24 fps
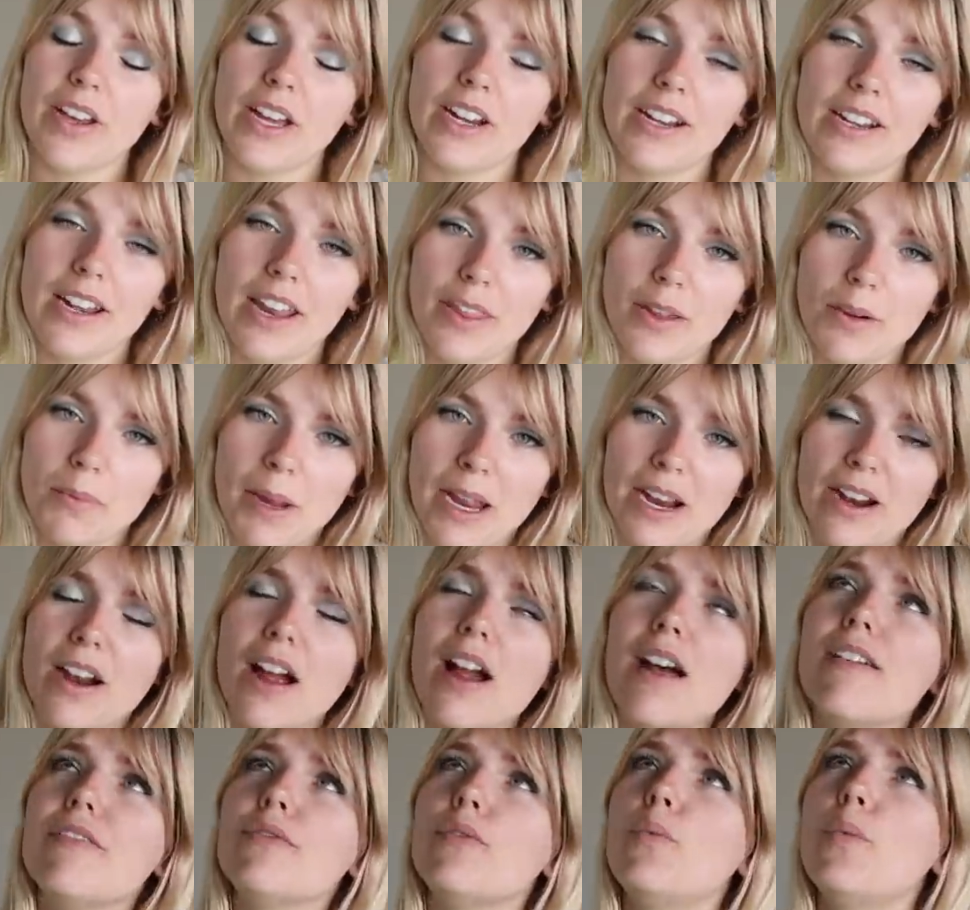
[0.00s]
got another pair
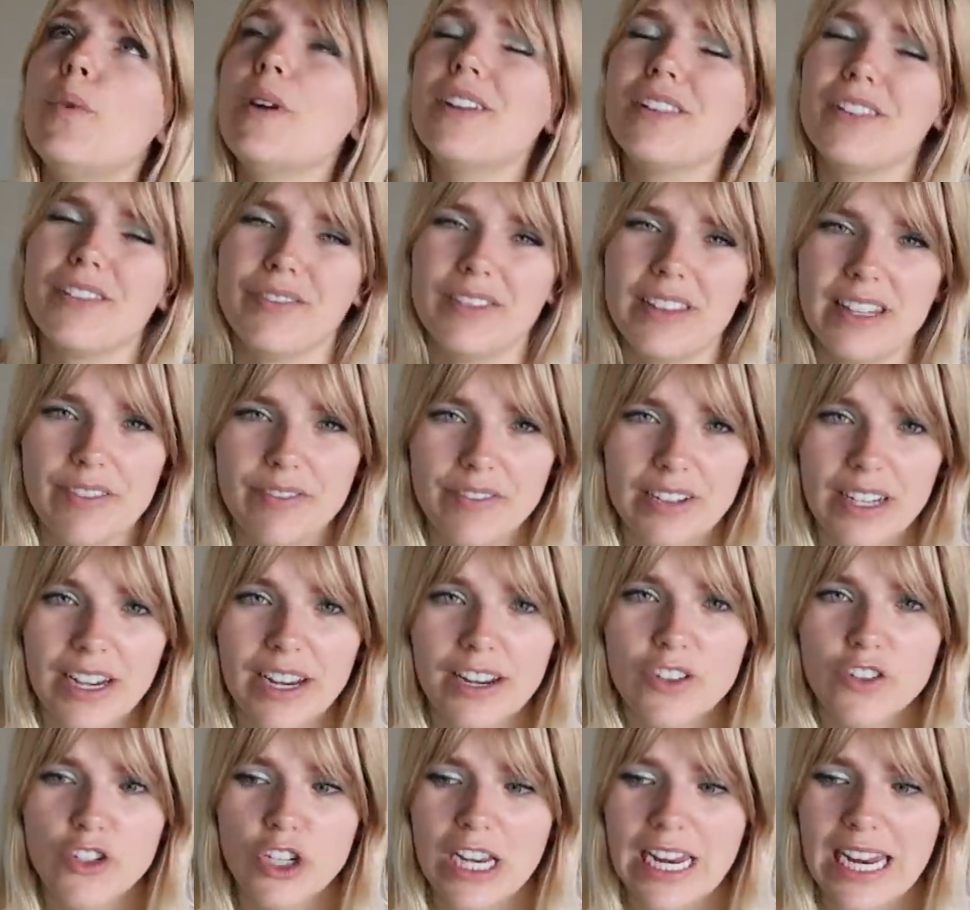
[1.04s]
of wonderfully
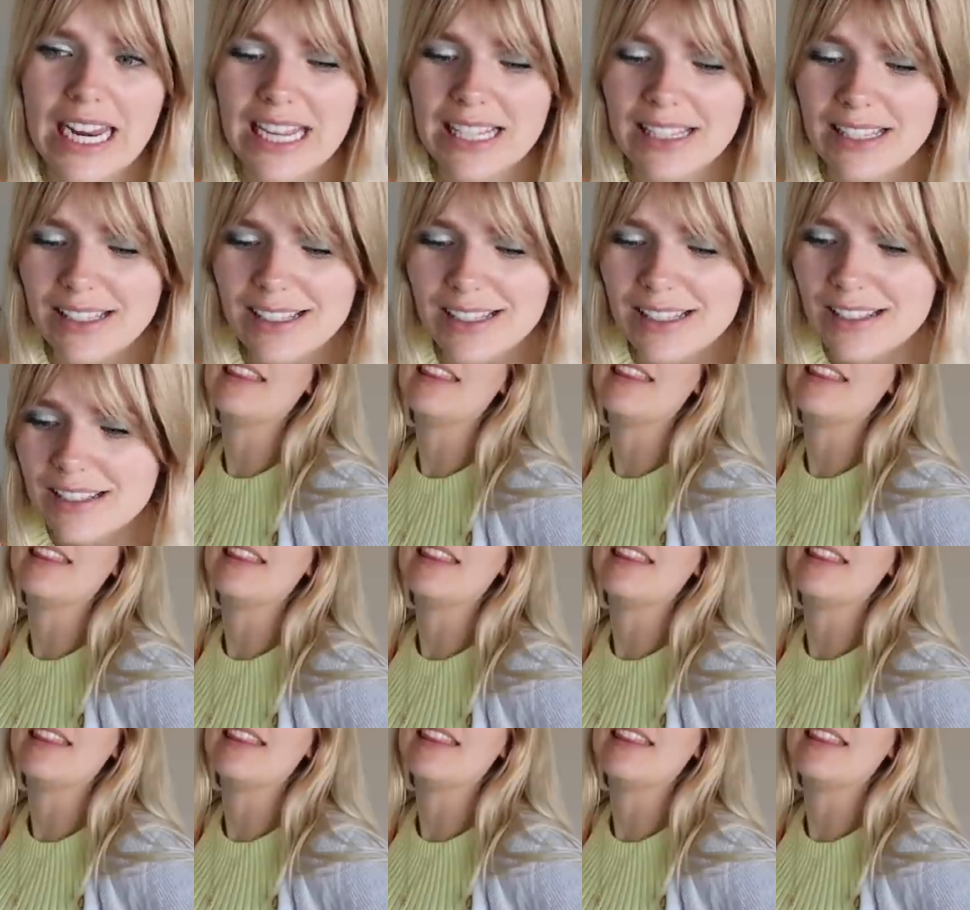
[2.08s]
fitting jeans.